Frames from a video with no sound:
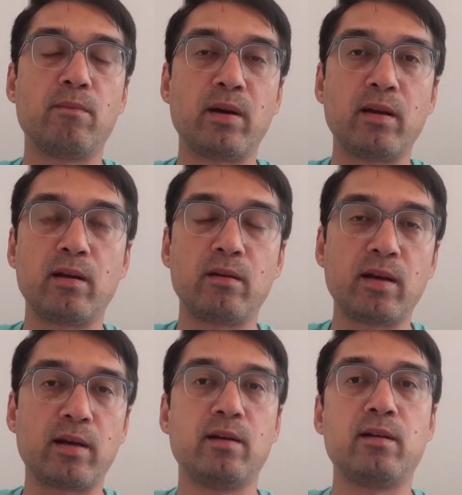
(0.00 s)
but
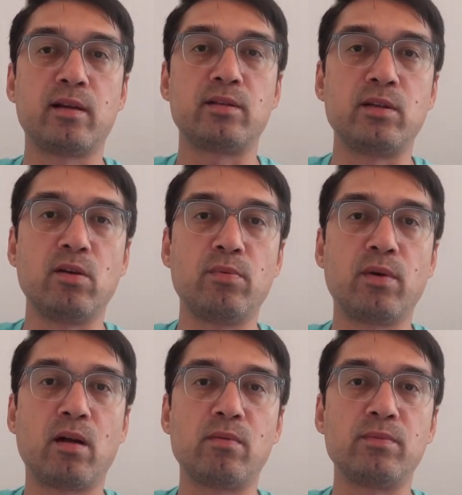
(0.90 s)
technical S E O
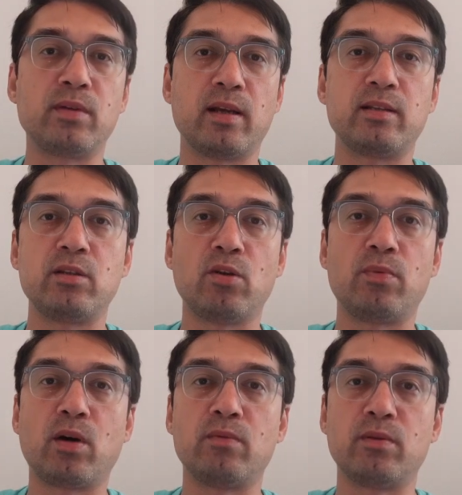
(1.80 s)
problems and S E O
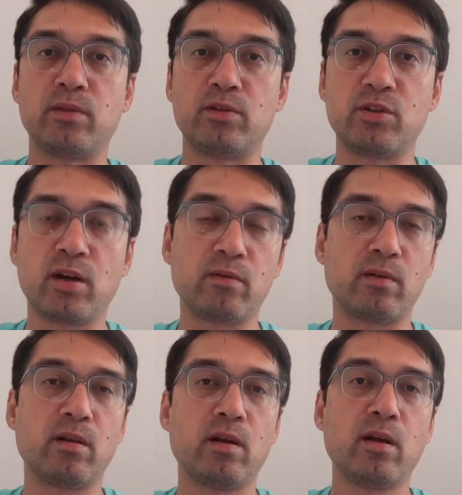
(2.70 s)
problems in
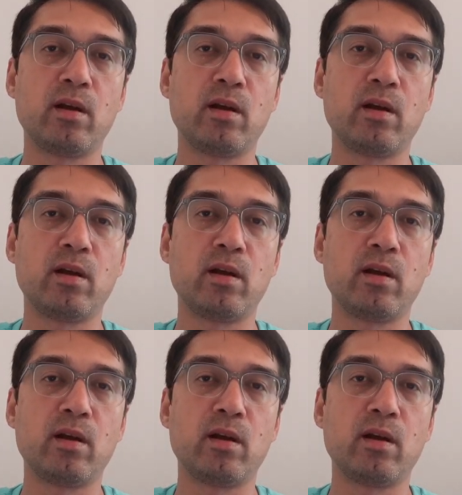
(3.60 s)
general.